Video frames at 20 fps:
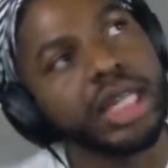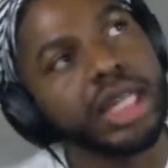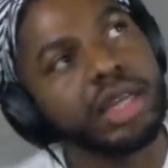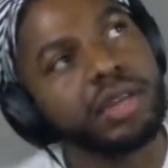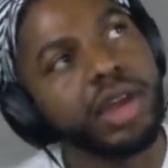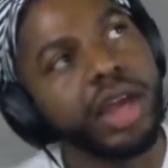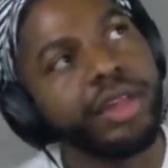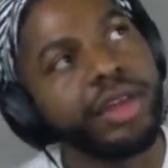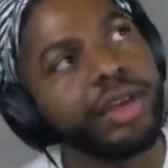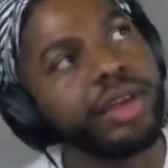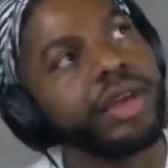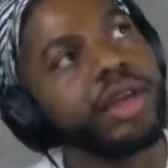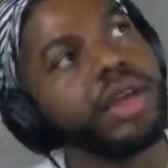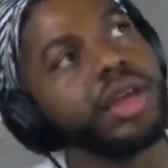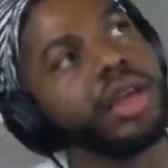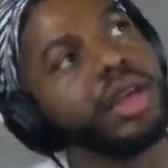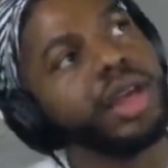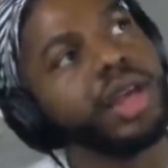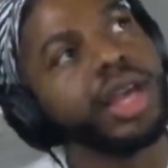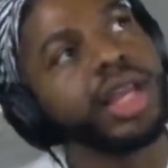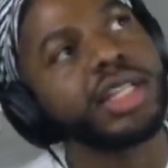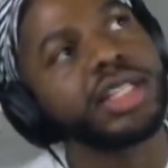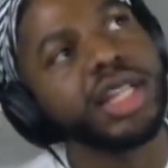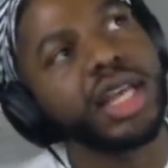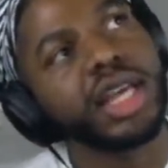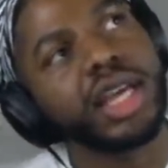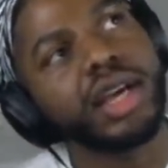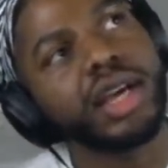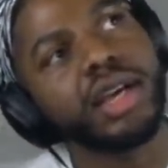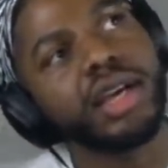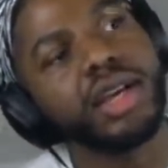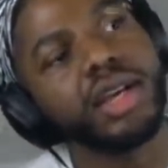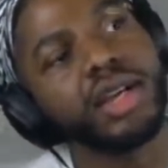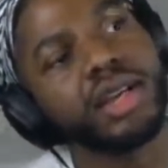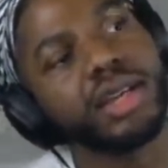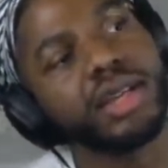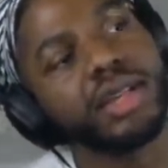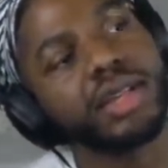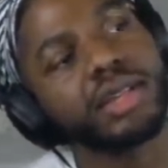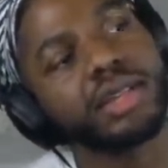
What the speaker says: rather. It's like a